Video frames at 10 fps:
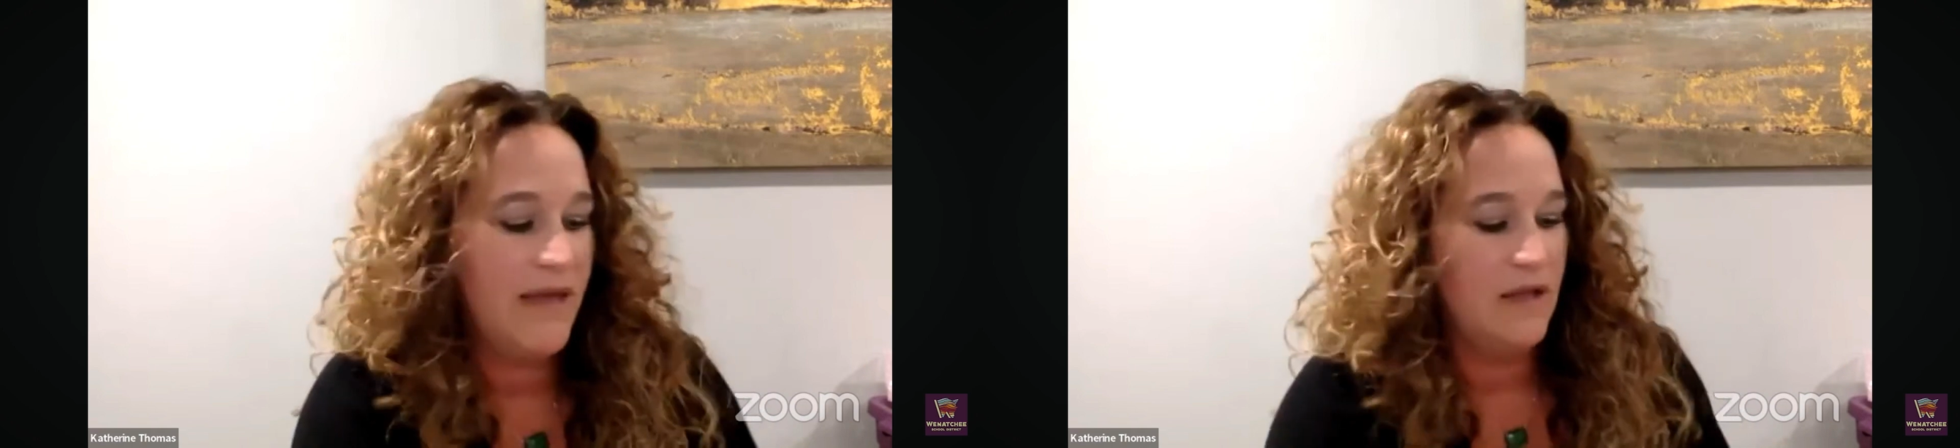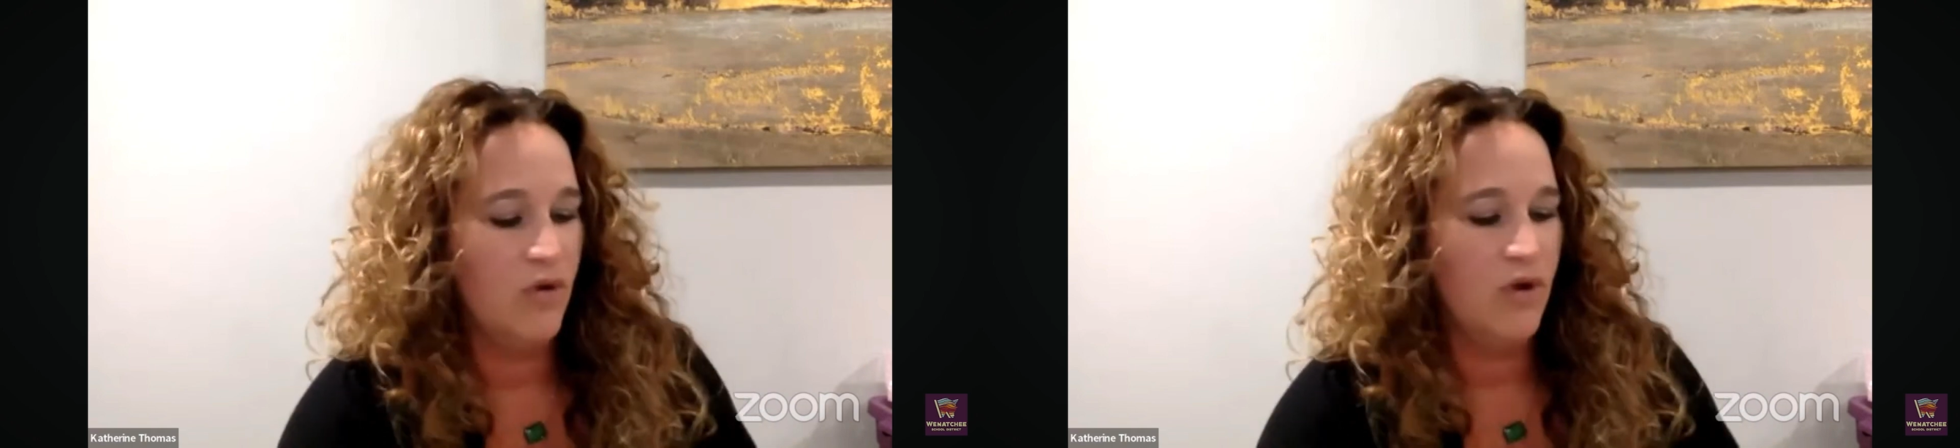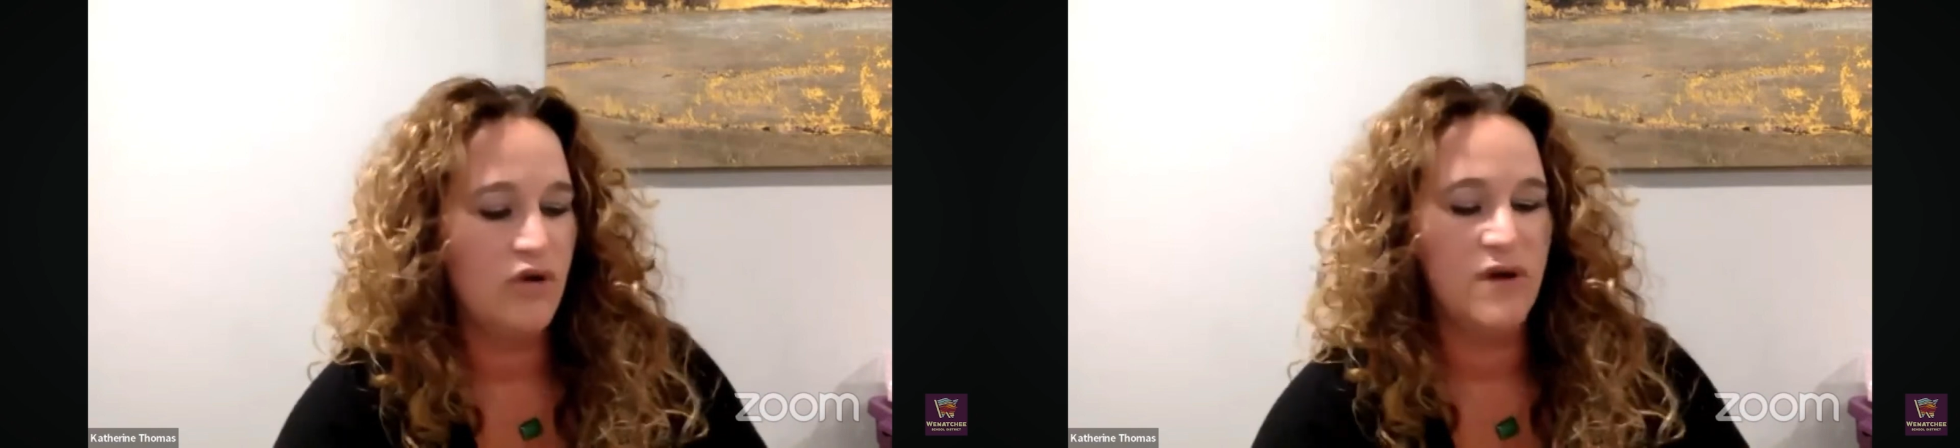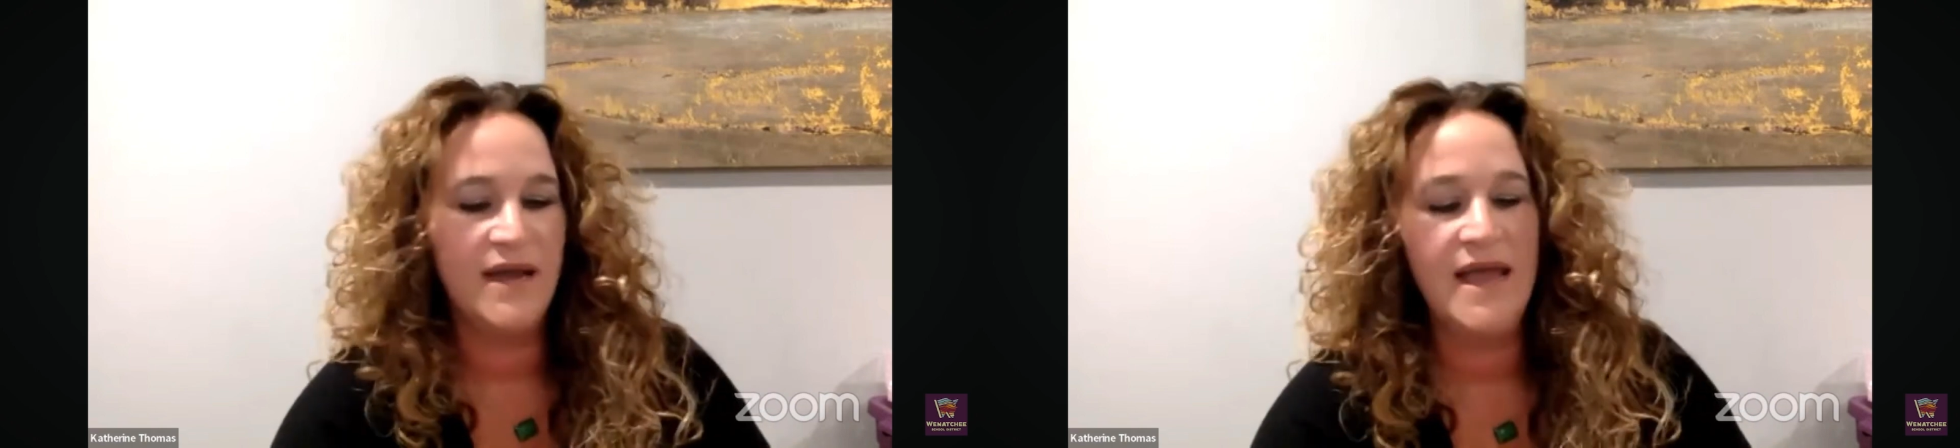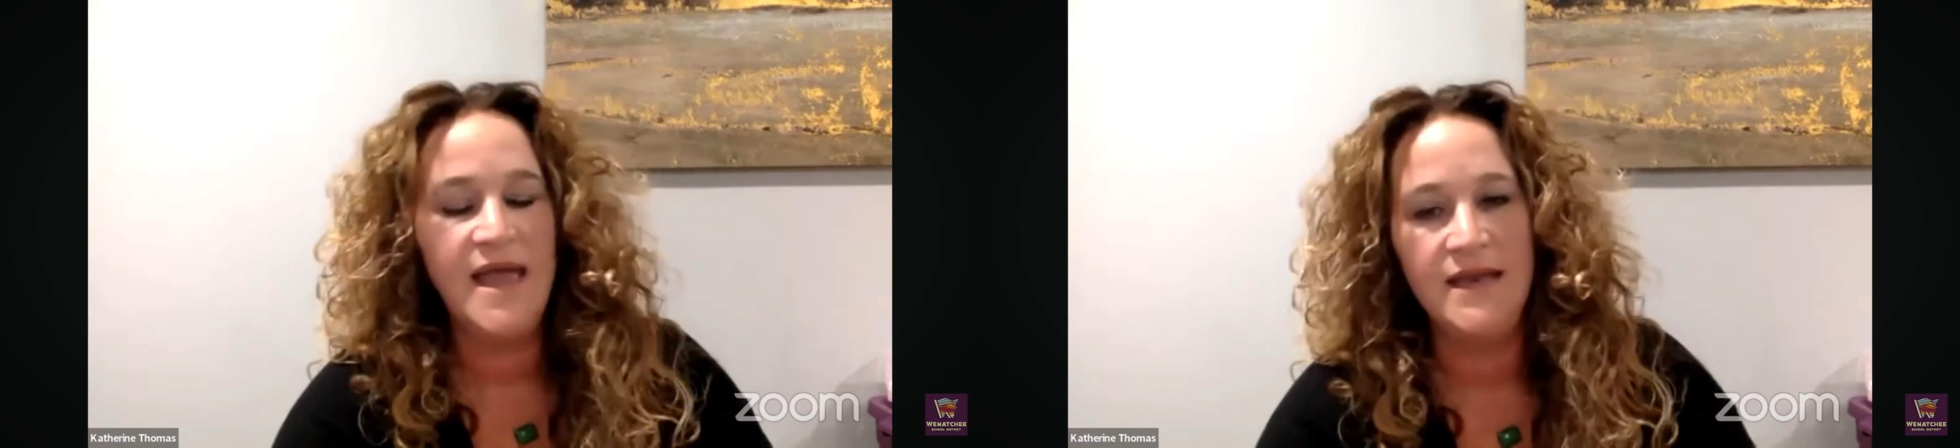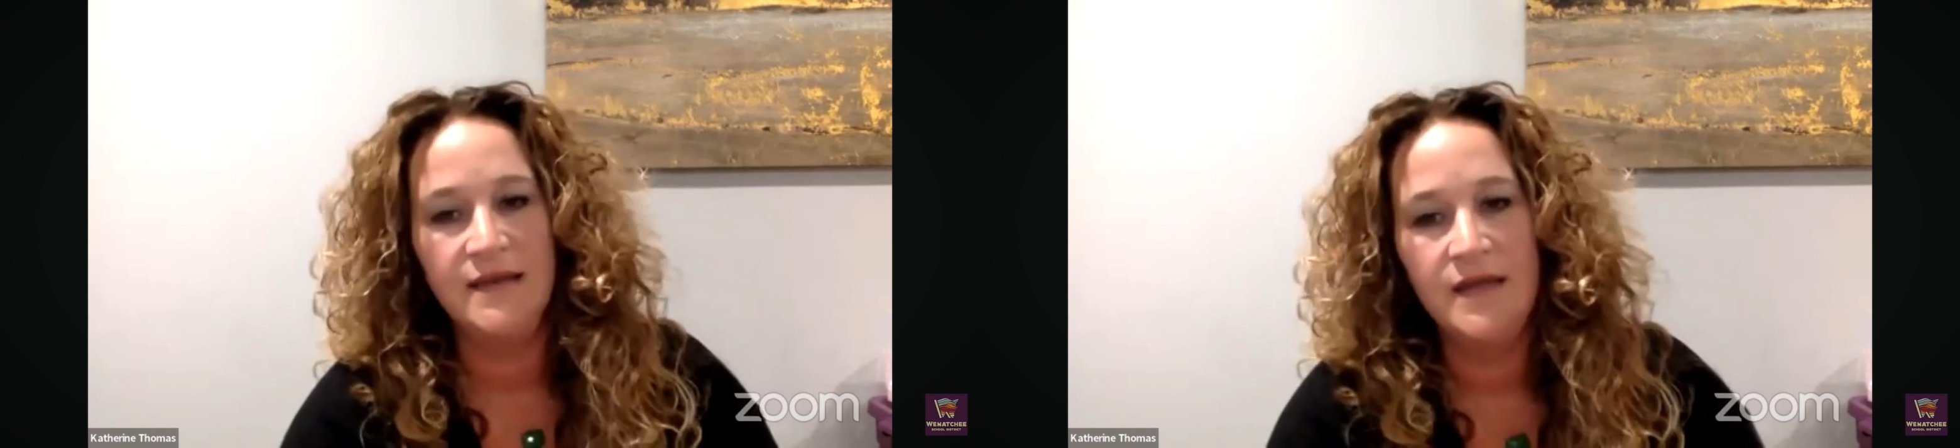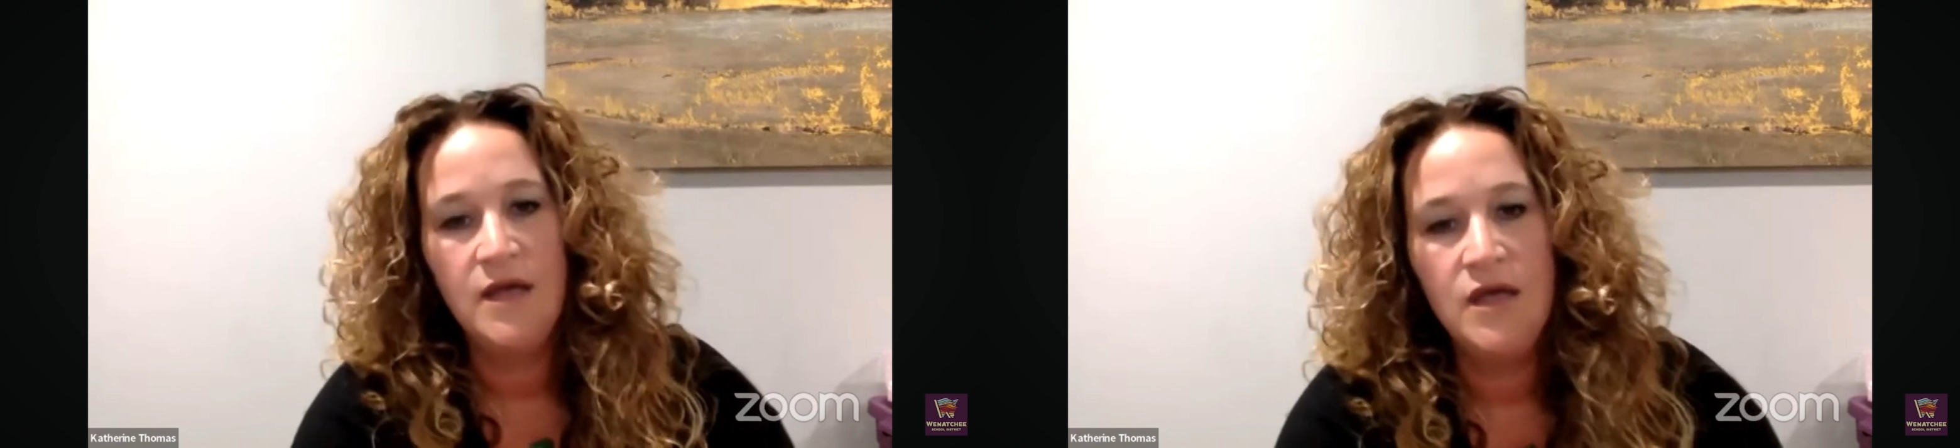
a lawyer again,